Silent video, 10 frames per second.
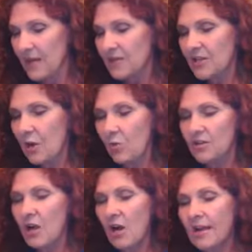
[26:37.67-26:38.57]
So we're
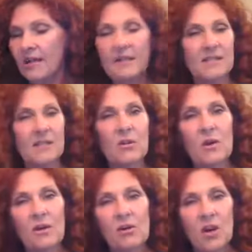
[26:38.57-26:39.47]
talking
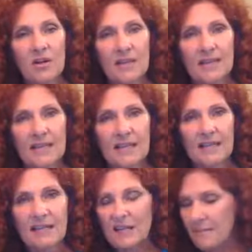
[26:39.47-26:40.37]
acetyl
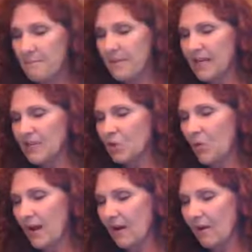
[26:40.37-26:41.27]
L-carnitine,
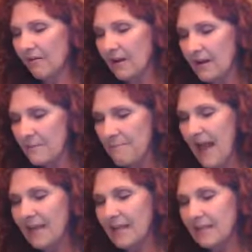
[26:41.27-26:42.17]
B12,
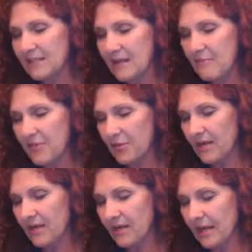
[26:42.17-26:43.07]
magnesium
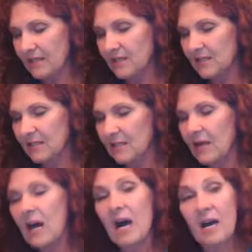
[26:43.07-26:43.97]
threonate,
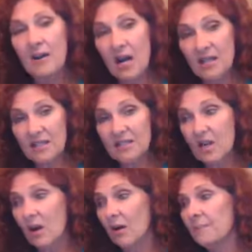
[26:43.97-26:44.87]

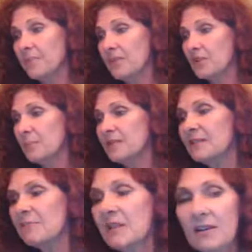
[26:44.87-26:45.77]
inositol, there's been
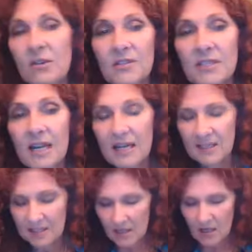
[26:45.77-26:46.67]
some clinical
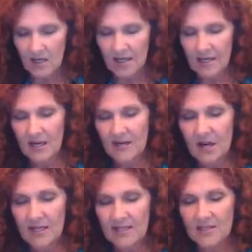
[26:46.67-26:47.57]
studies on
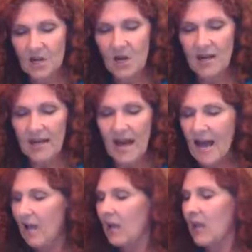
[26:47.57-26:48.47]
inositol, and
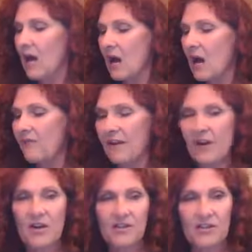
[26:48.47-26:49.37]
I love
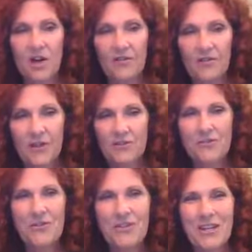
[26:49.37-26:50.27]
inositol. For those
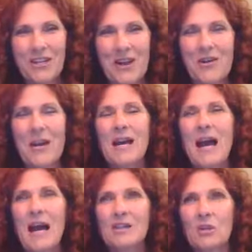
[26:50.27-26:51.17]
of you that know,
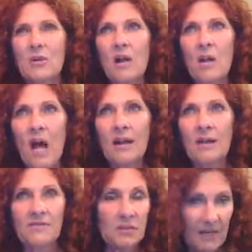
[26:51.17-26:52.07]
I deal with a lot
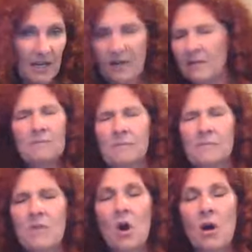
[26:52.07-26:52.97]
of um,
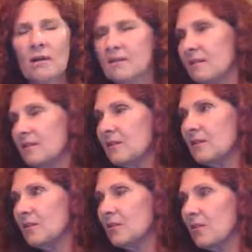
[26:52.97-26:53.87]
uh,
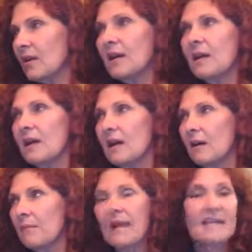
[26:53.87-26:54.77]
good lord,
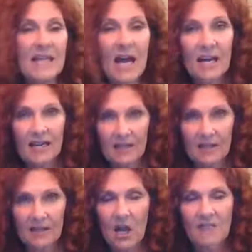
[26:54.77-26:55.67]
um, anxiety
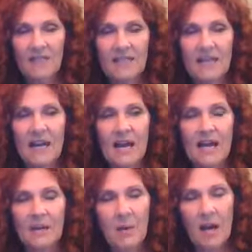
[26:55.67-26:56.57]
in the office, and I,
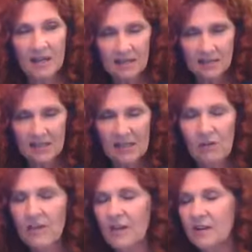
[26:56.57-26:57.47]
and polycystic
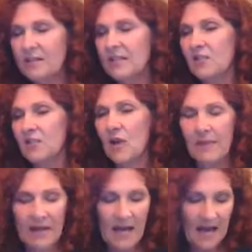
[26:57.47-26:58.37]
ovarian syndrome,
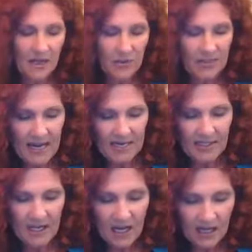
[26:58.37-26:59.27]
and I use a
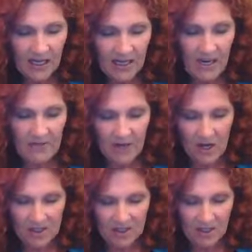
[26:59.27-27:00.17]
ton of
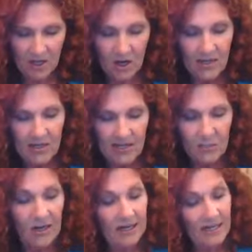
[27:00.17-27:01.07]
inositol.
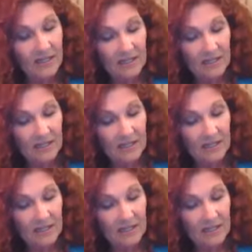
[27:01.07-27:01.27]
And what it